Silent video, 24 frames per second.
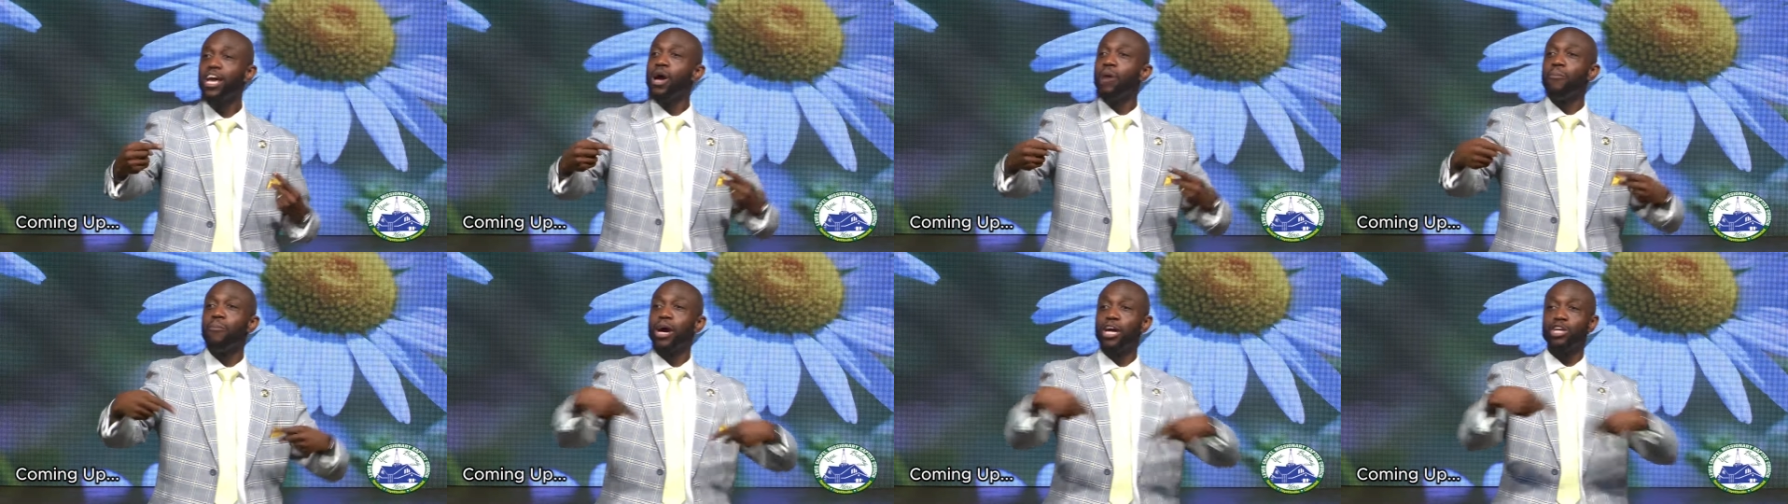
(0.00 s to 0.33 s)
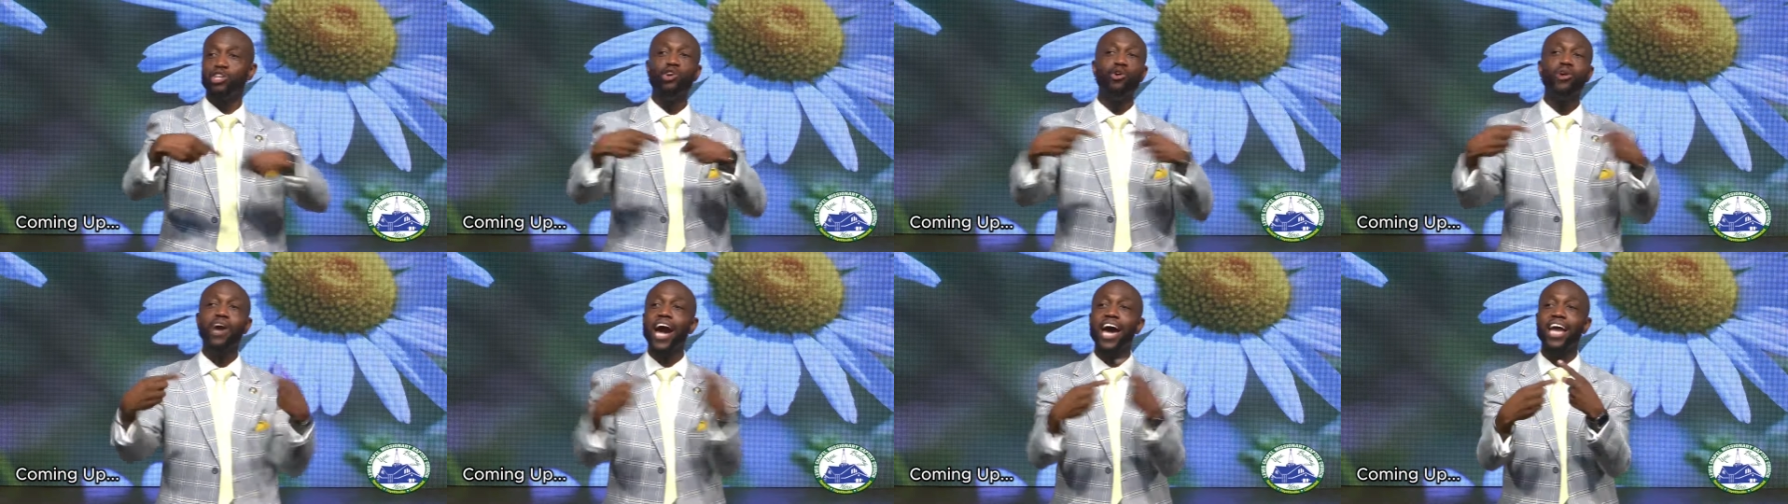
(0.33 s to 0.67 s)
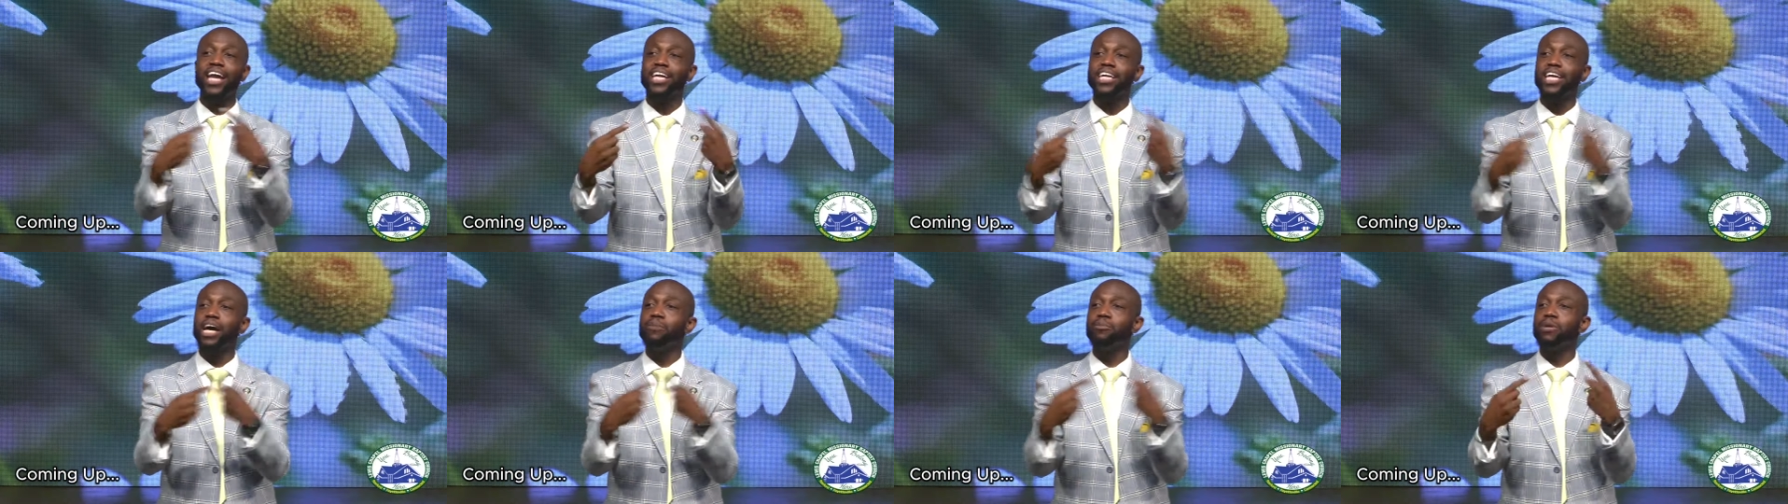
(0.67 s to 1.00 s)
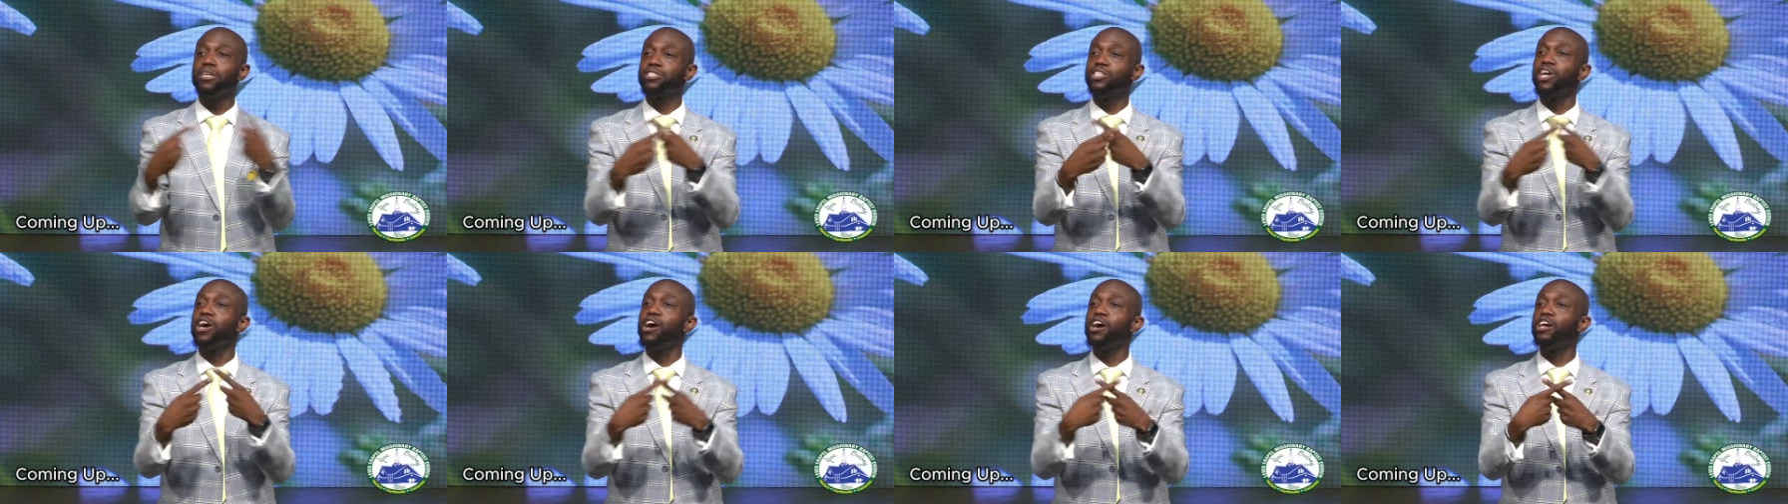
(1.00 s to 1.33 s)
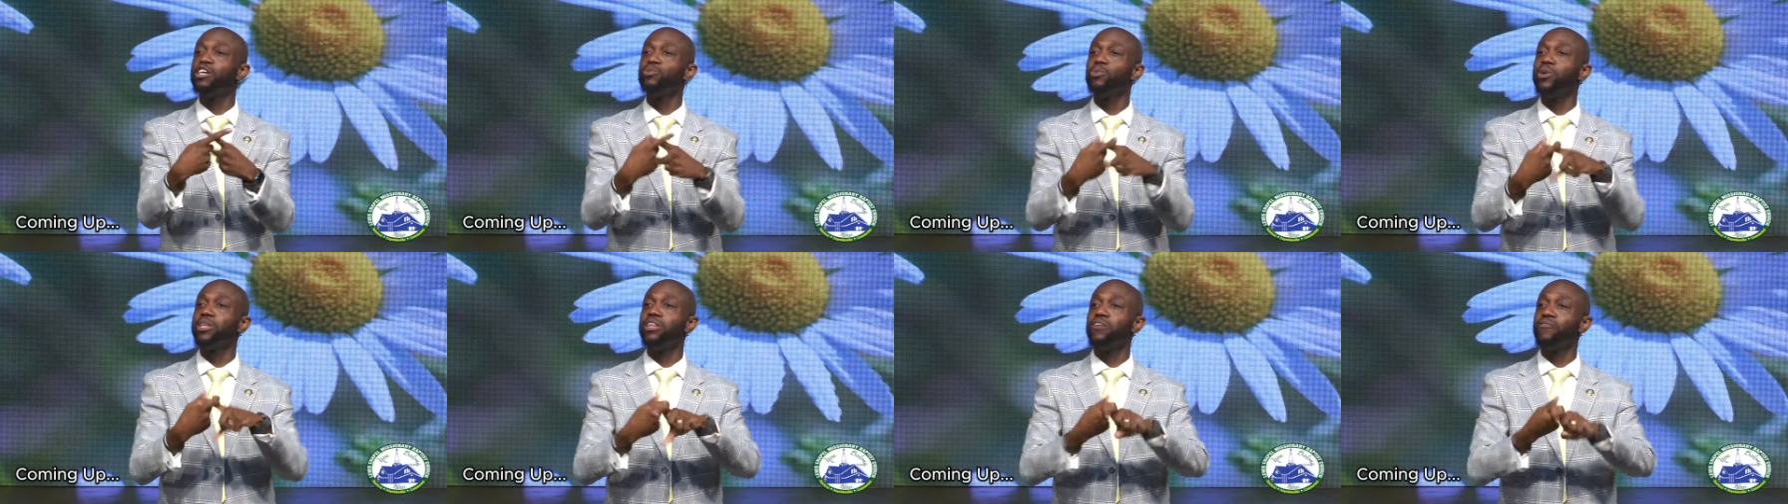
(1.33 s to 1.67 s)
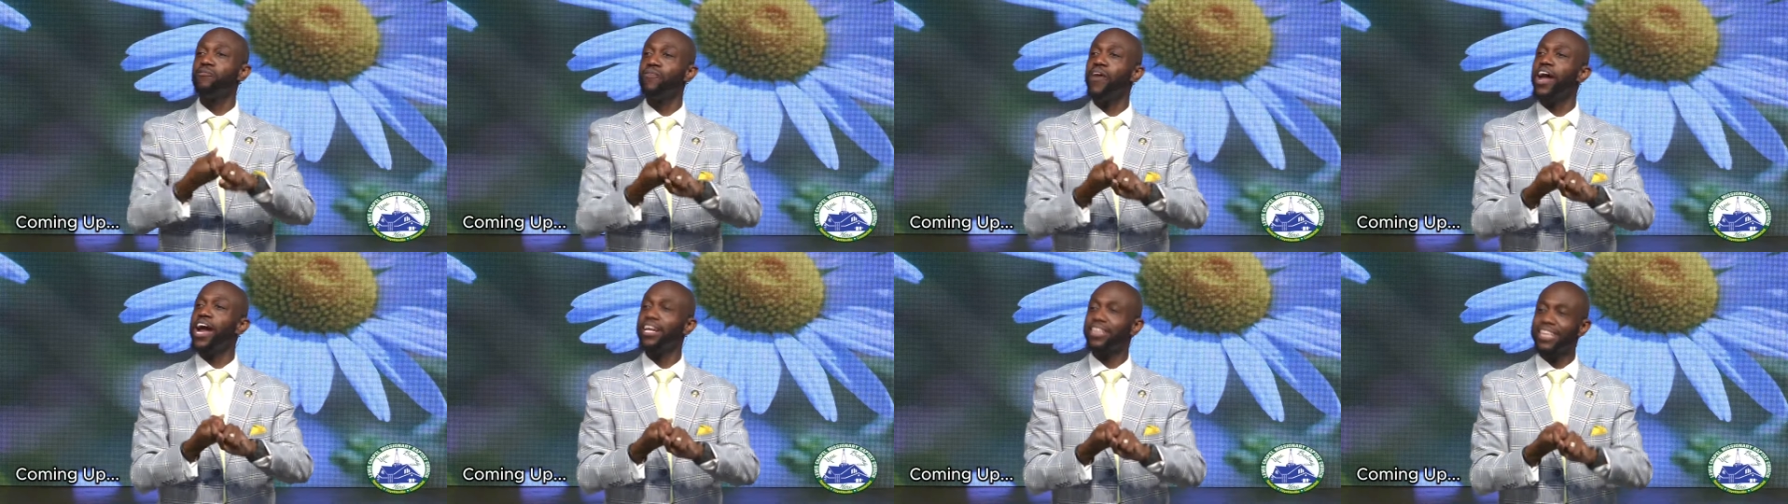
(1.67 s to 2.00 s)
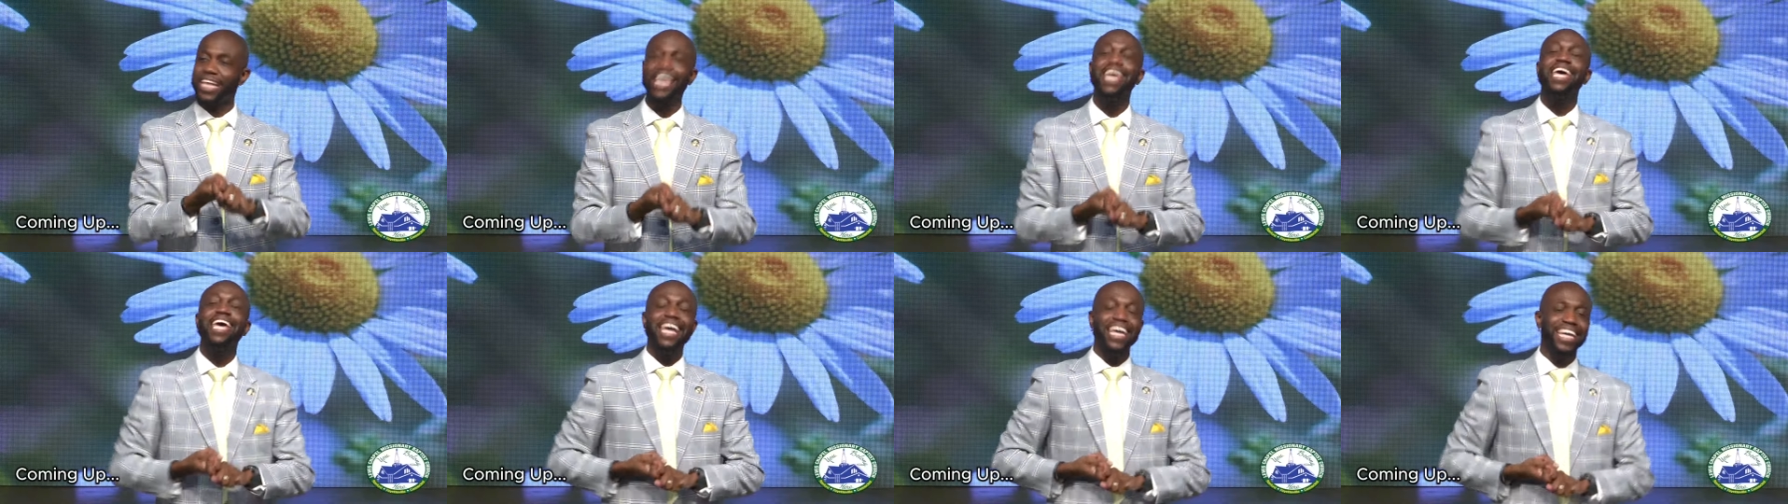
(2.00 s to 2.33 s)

but you got to come to terms with the fact that,